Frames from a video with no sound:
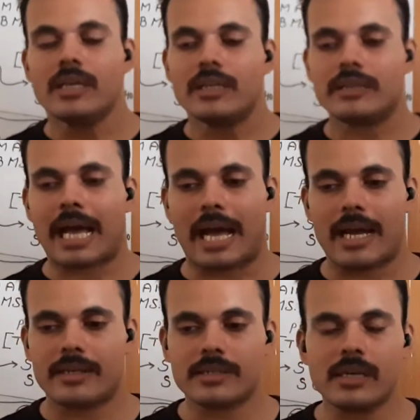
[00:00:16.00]

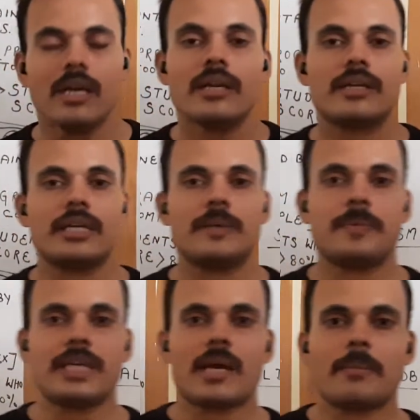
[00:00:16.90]
that
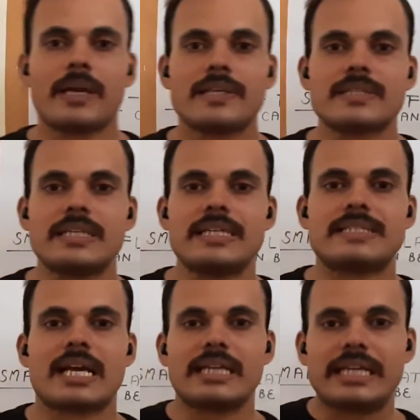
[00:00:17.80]
DBMS
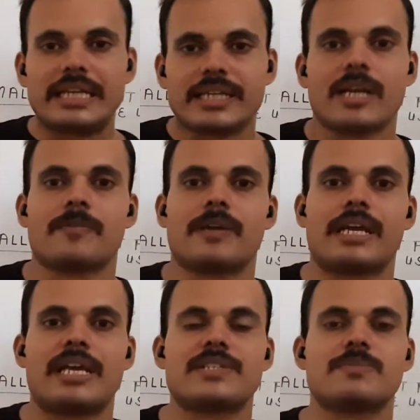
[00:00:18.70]
is an
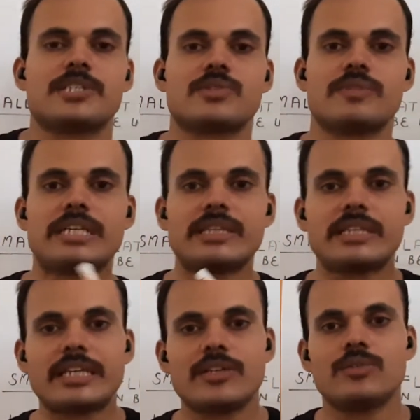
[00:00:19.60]
interface between
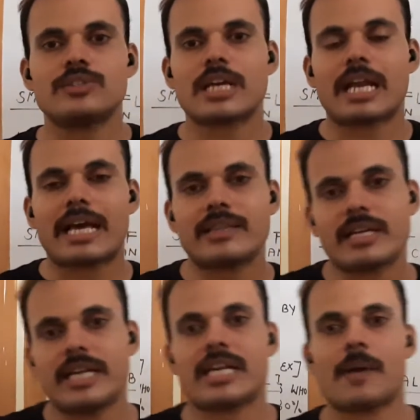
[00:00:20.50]
the user and
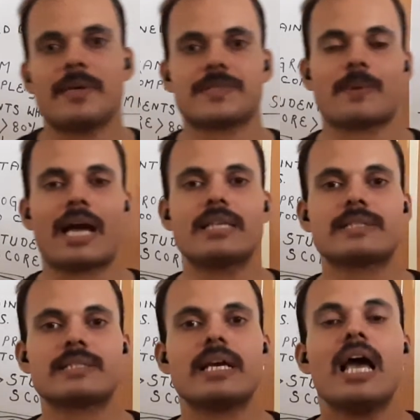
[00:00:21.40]
the database
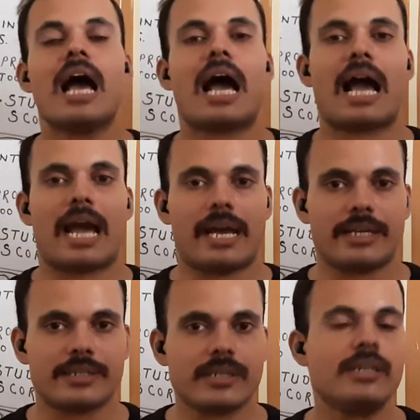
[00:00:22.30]
files,
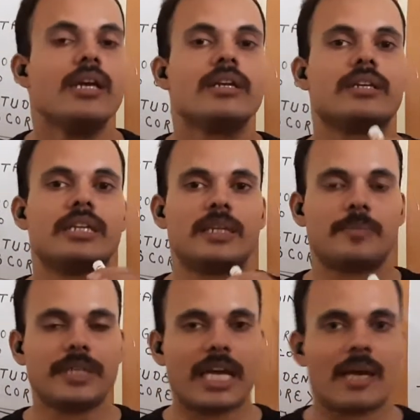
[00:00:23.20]
and
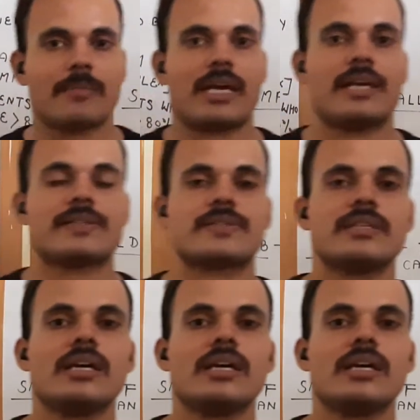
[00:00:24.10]
DBMS